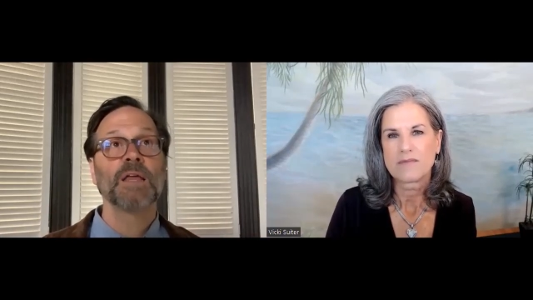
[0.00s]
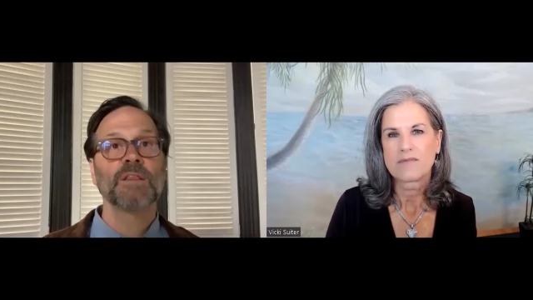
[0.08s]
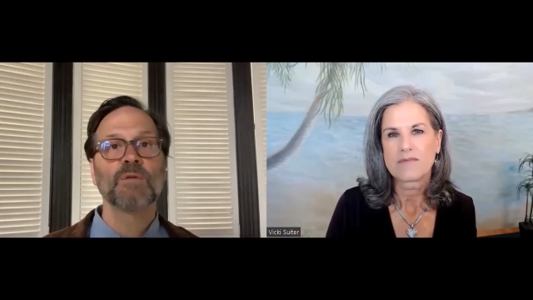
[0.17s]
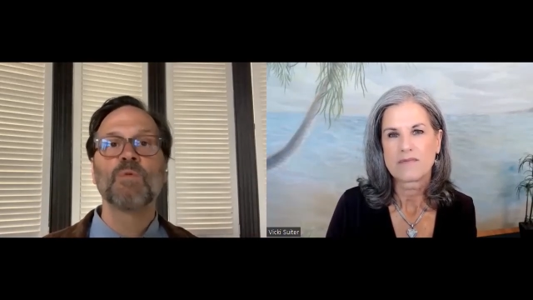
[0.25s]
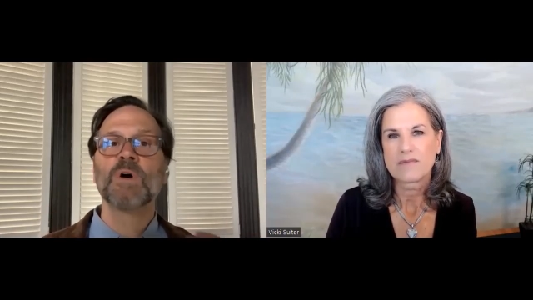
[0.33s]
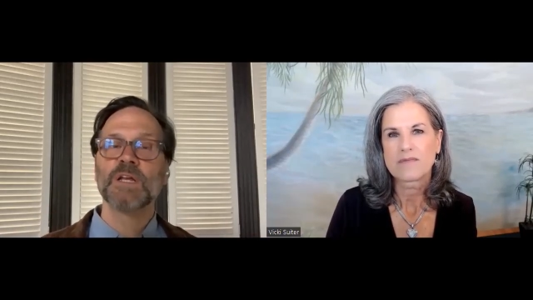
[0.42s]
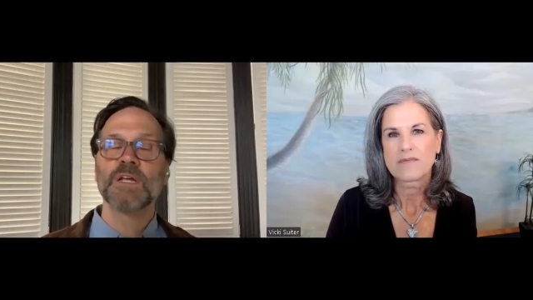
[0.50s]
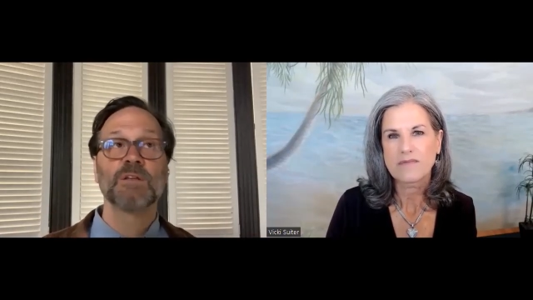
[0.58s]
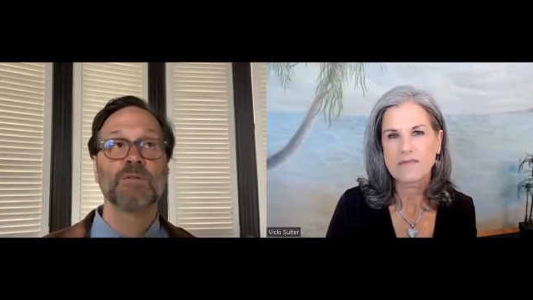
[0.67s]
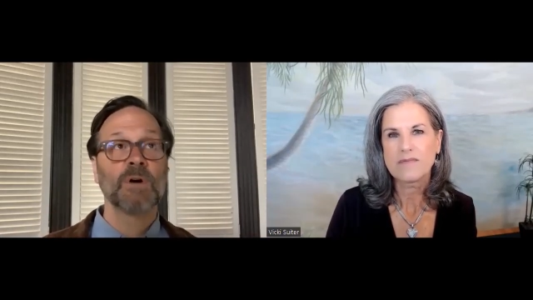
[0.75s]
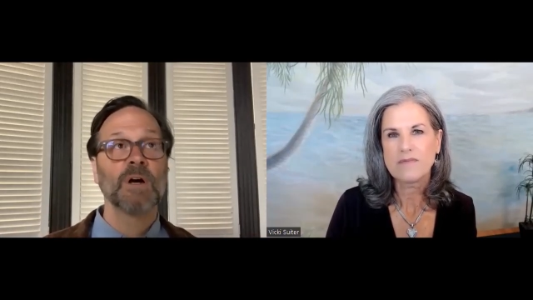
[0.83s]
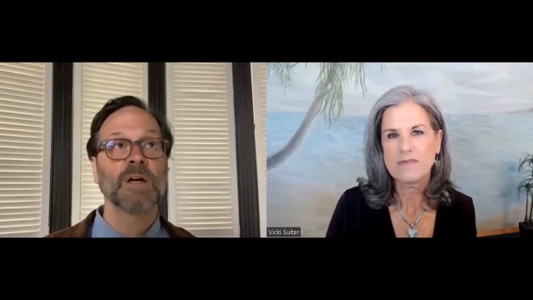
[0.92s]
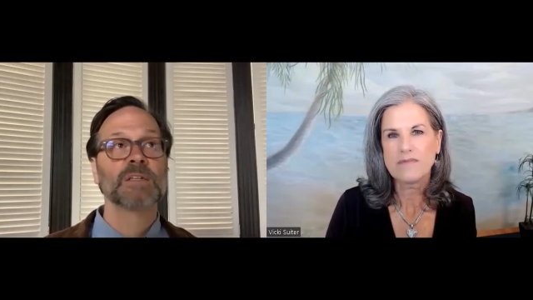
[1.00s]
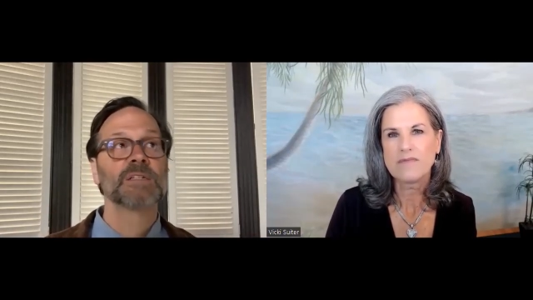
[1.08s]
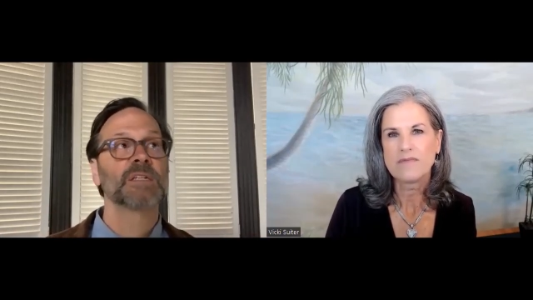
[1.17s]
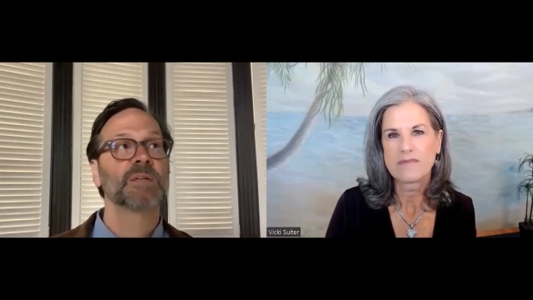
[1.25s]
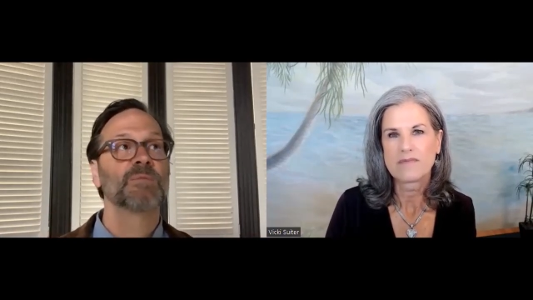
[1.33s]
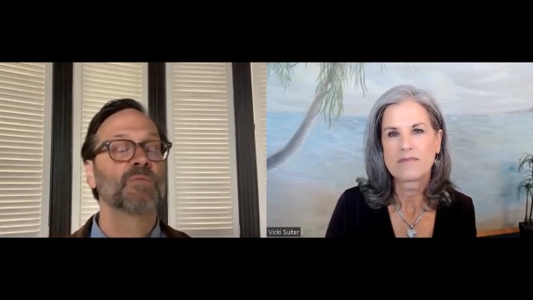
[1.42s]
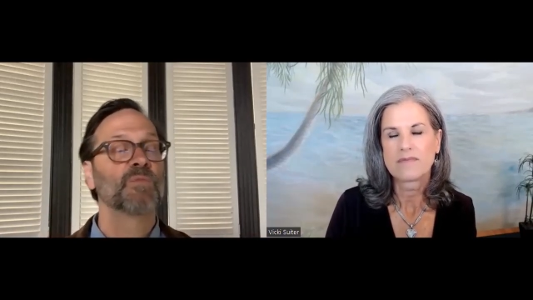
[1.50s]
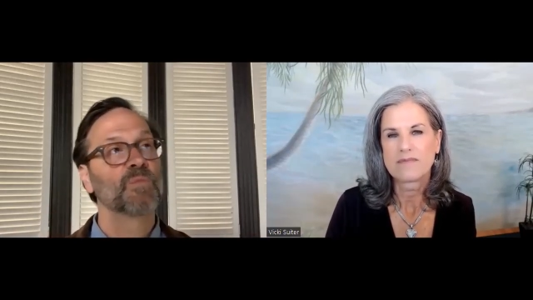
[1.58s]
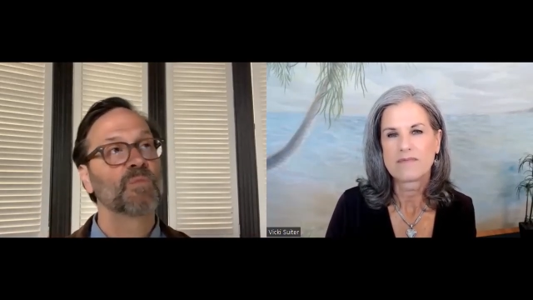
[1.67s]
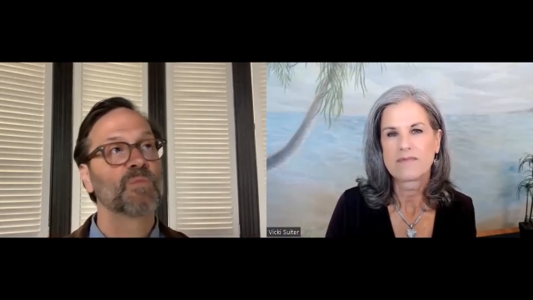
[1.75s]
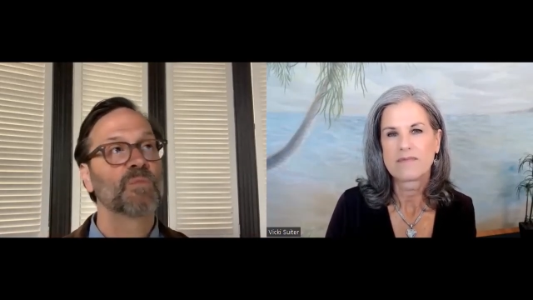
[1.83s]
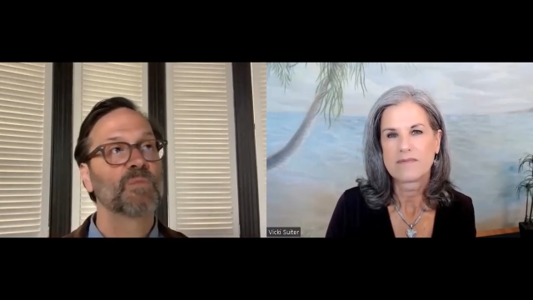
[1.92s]
Speaker 1: The what and the why seem,
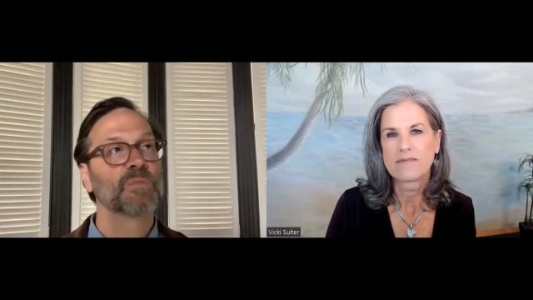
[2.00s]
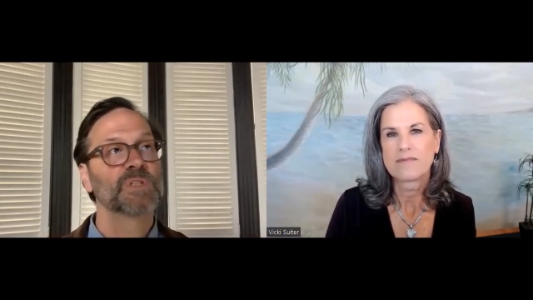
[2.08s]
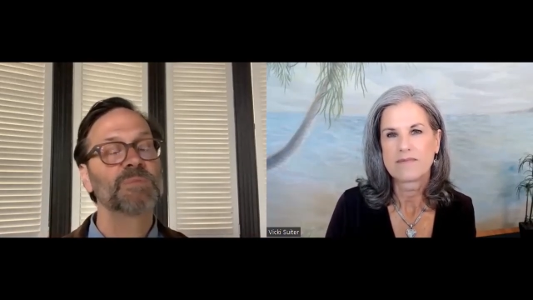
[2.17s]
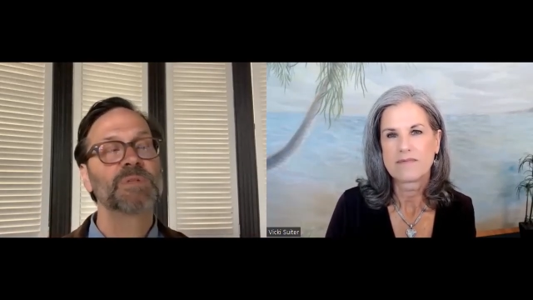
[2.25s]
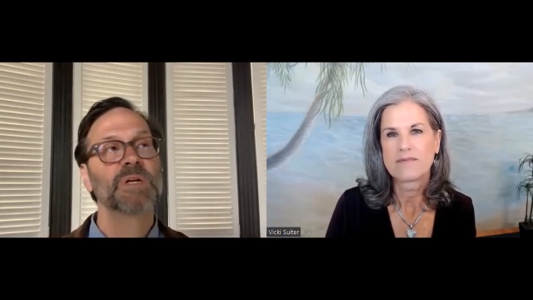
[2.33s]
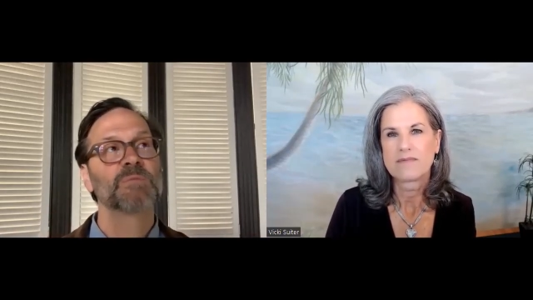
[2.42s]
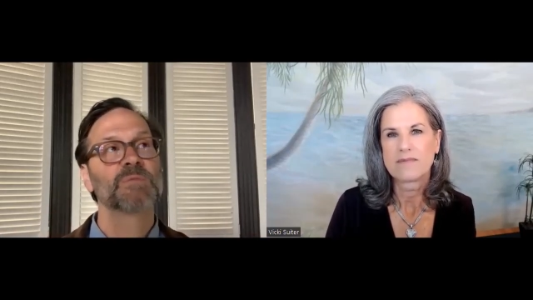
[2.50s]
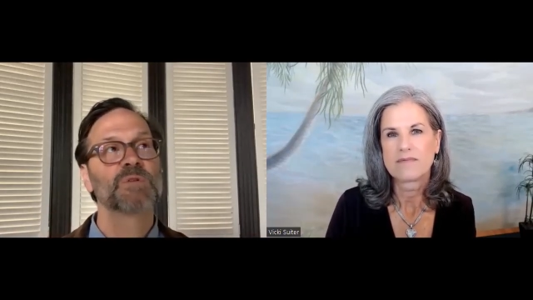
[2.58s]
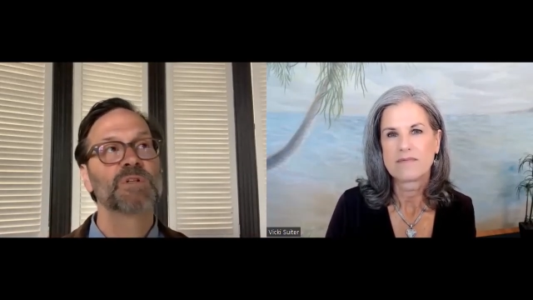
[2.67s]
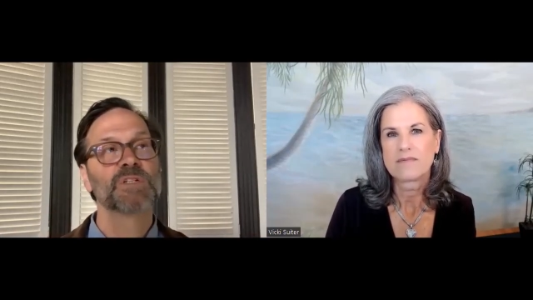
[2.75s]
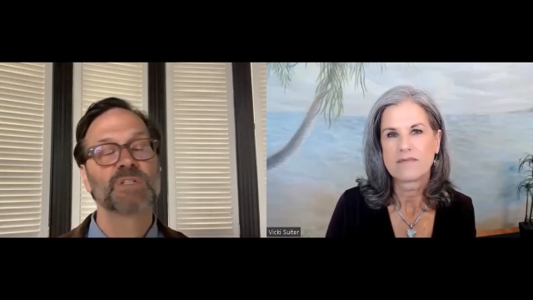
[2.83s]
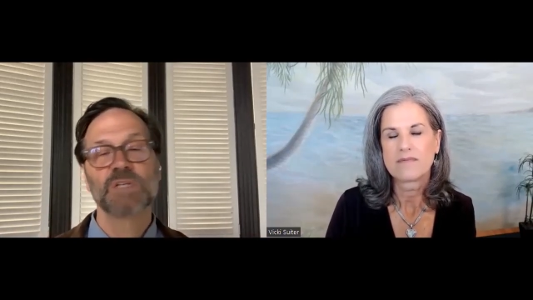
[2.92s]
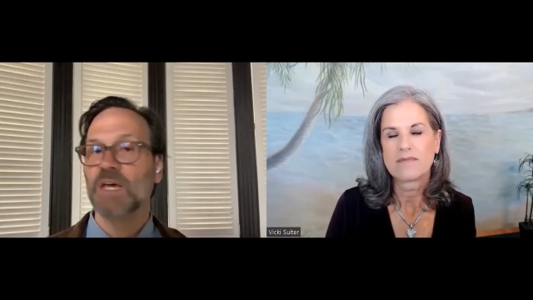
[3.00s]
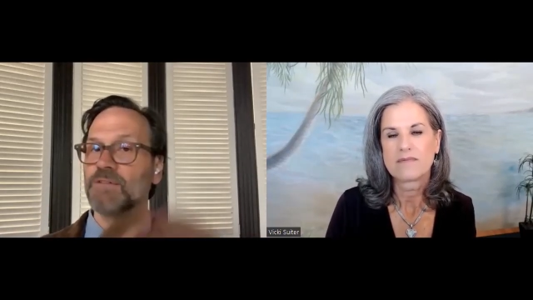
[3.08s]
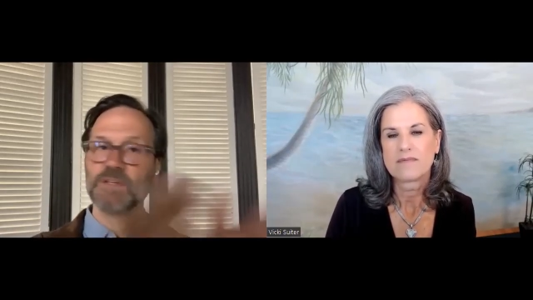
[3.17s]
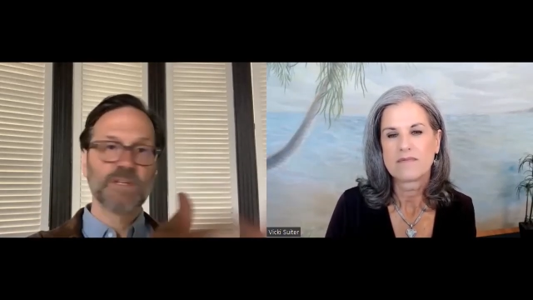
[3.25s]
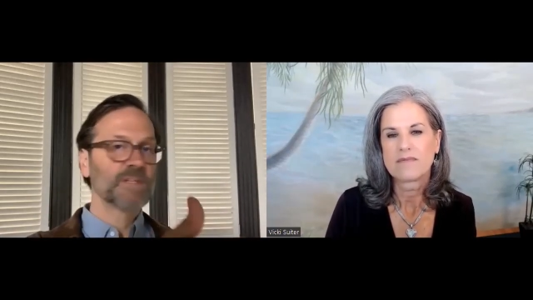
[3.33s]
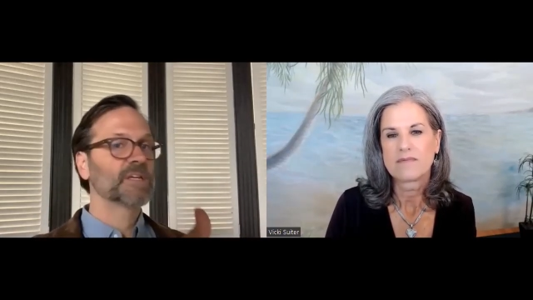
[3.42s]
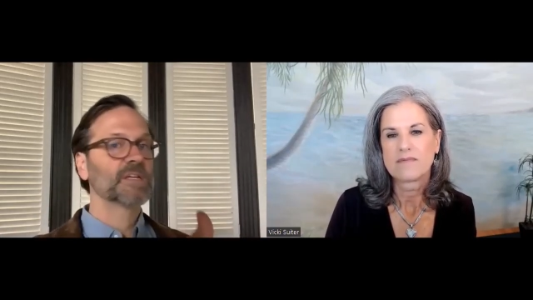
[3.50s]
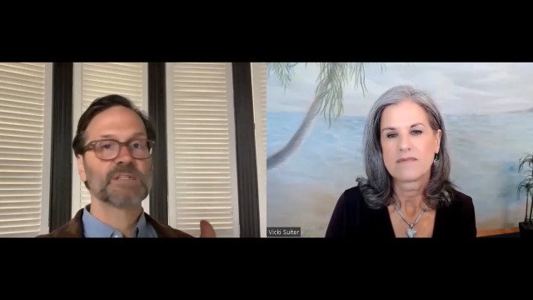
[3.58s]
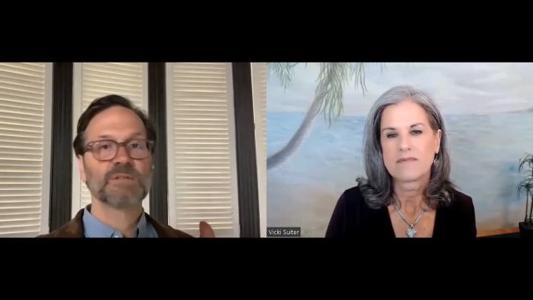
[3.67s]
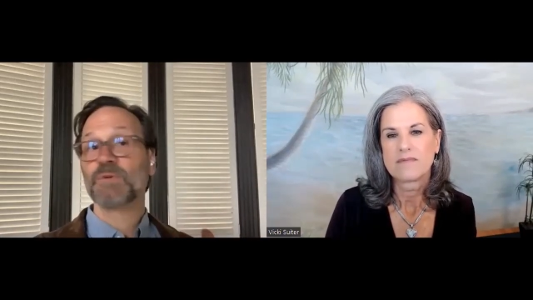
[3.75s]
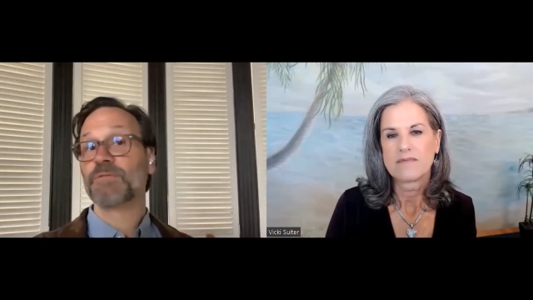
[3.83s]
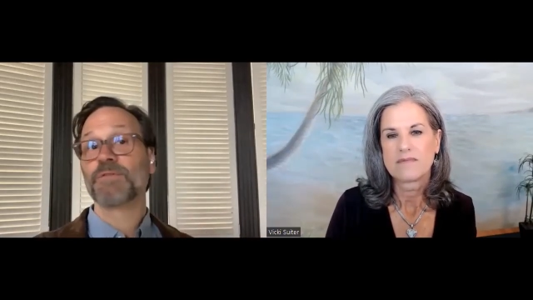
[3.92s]
sometimes we just dive into
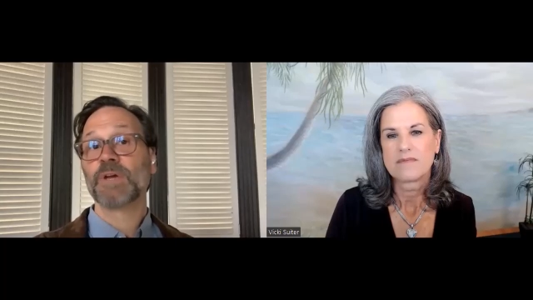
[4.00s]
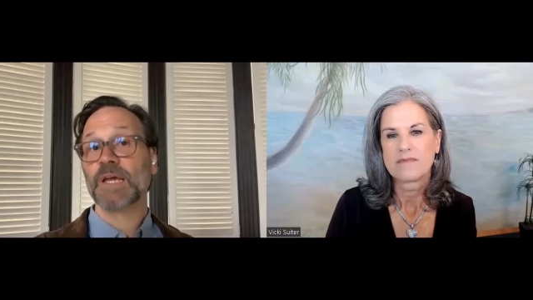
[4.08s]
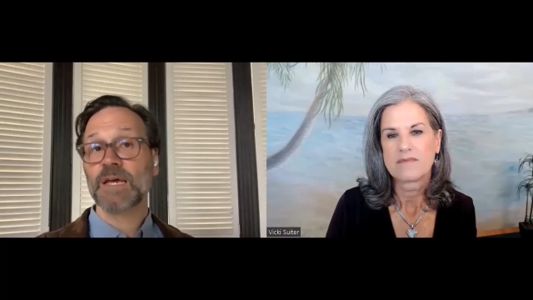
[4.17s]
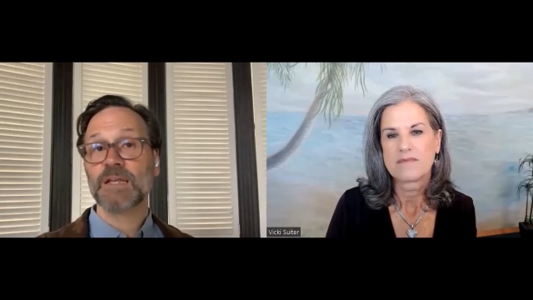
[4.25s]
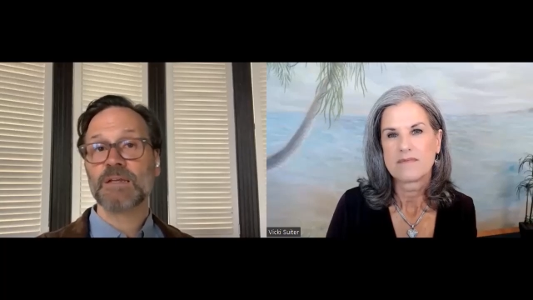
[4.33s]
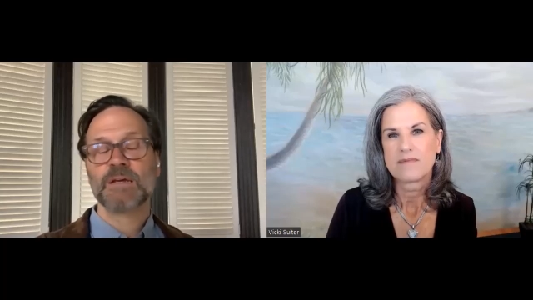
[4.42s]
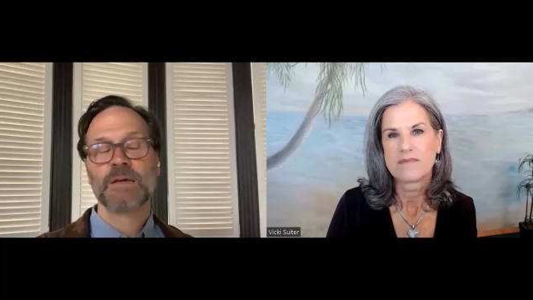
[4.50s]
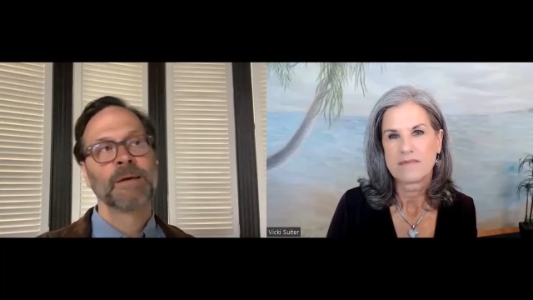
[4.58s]
things and we forget,